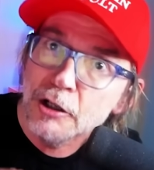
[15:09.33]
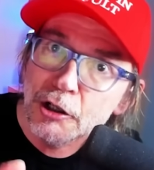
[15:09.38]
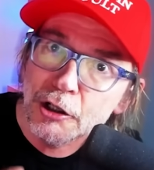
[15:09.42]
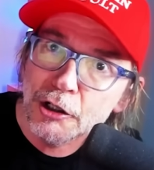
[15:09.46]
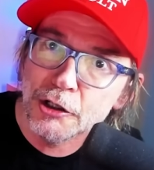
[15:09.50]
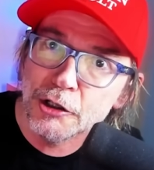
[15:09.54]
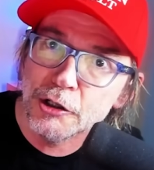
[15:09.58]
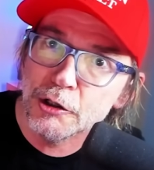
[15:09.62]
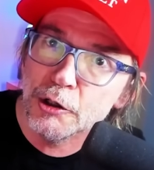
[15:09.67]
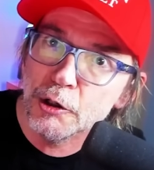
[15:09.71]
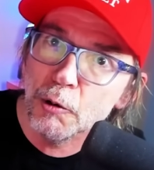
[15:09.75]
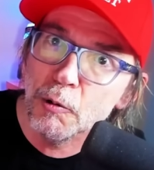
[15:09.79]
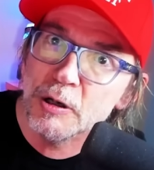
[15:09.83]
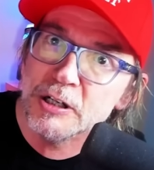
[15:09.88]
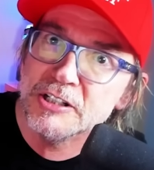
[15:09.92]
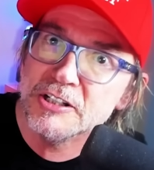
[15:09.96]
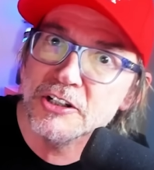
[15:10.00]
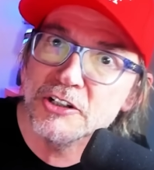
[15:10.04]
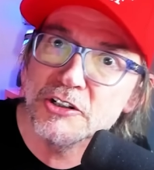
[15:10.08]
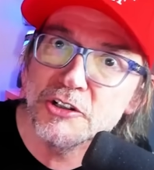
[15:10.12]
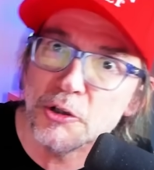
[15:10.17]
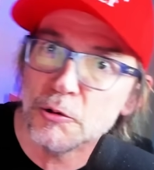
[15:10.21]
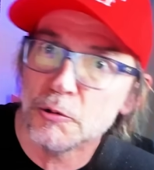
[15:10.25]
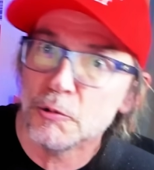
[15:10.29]
you know what to
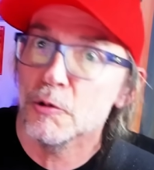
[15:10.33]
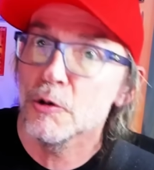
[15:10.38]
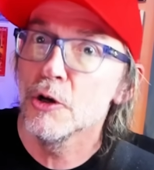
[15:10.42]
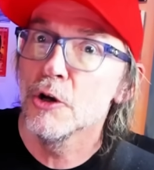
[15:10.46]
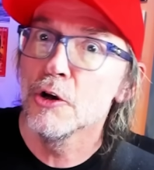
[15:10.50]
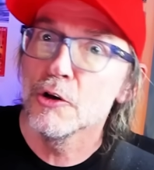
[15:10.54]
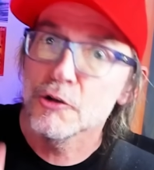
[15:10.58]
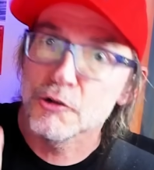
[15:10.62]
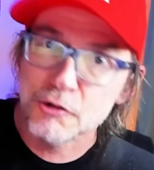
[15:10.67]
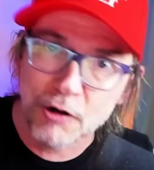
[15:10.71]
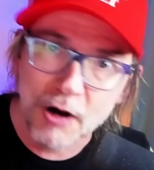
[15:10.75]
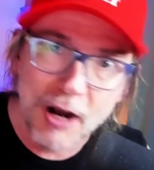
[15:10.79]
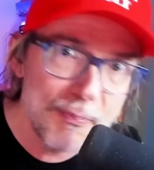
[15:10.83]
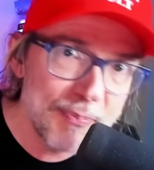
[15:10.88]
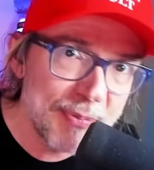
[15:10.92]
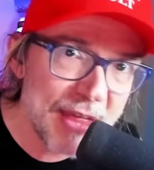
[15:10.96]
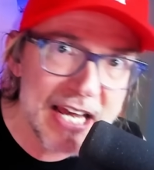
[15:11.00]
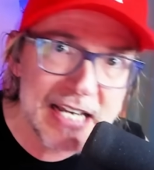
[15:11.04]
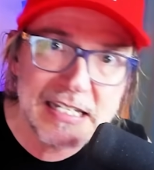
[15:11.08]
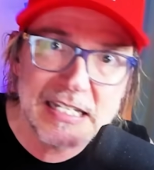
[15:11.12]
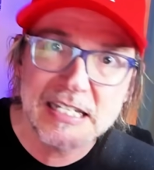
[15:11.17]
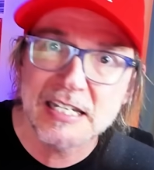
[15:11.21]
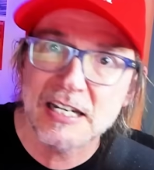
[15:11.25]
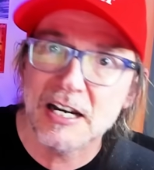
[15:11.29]
do. Drop that
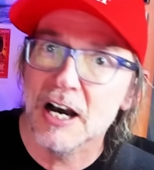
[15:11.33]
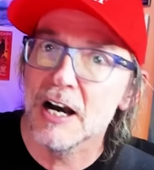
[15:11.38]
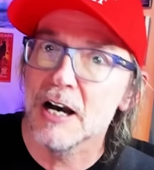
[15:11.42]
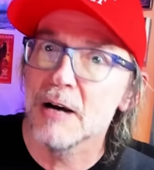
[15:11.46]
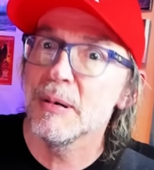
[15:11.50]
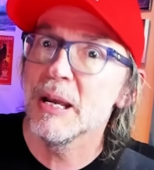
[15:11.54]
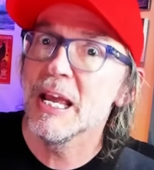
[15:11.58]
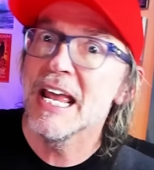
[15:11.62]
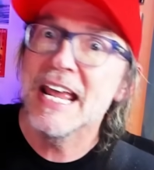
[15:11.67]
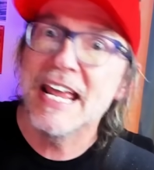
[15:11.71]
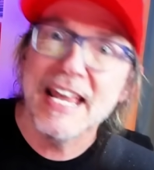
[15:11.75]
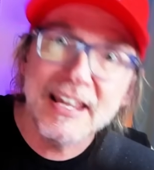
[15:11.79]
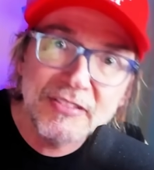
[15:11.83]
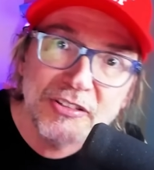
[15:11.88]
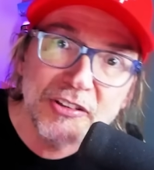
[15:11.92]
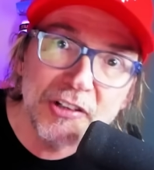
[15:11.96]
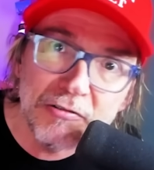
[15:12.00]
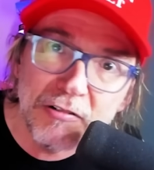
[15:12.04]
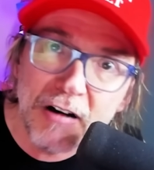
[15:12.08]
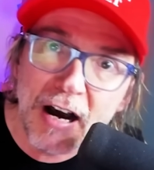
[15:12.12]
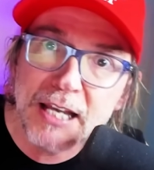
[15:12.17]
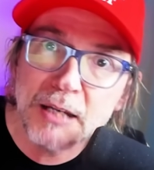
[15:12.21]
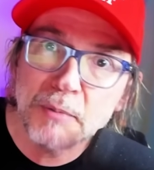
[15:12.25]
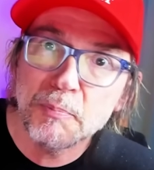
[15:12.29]
sub, hit the
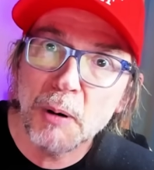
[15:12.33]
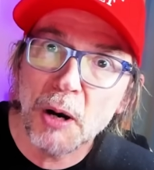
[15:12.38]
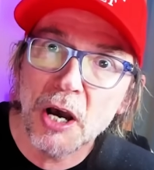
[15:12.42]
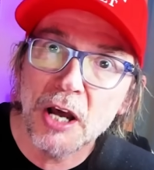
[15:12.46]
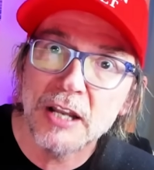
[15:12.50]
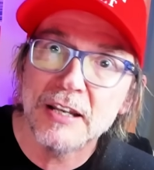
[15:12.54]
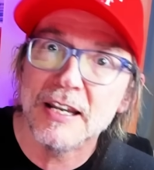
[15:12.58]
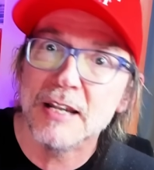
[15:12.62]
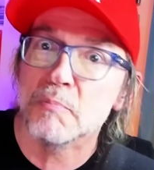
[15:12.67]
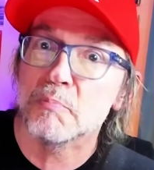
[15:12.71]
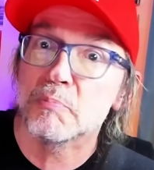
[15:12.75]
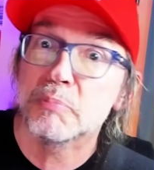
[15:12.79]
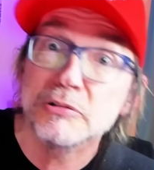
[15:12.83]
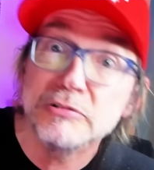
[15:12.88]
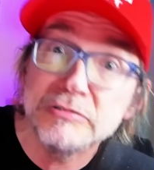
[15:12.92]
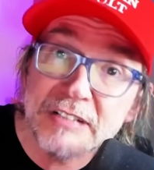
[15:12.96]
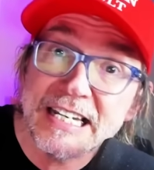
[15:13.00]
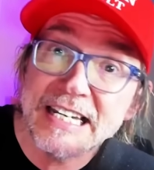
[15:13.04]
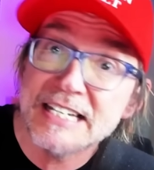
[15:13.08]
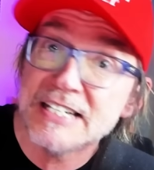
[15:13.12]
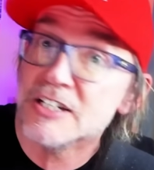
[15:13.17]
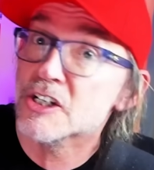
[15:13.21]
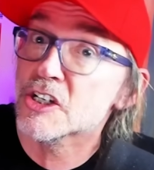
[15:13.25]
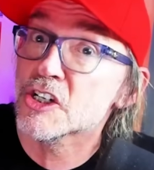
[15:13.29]
like button, and
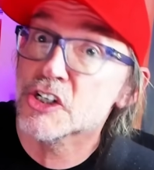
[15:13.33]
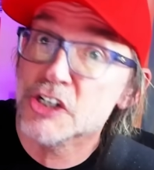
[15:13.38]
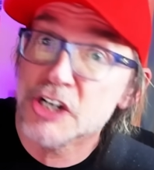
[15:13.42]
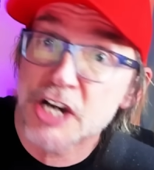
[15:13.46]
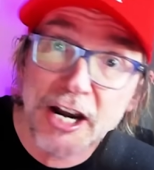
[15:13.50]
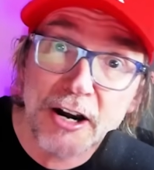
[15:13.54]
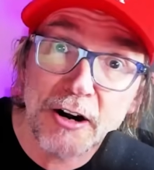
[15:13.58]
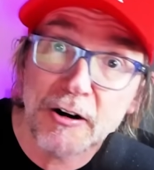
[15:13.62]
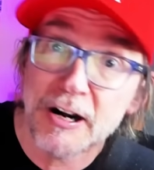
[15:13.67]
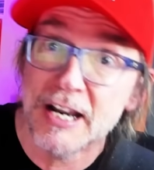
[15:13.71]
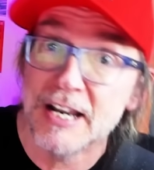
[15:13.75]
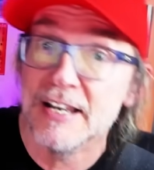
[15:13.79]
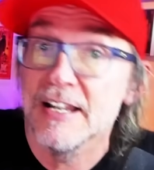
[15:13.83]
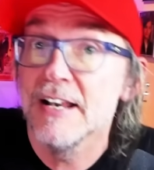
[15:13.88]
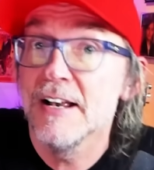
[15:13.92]
please share it.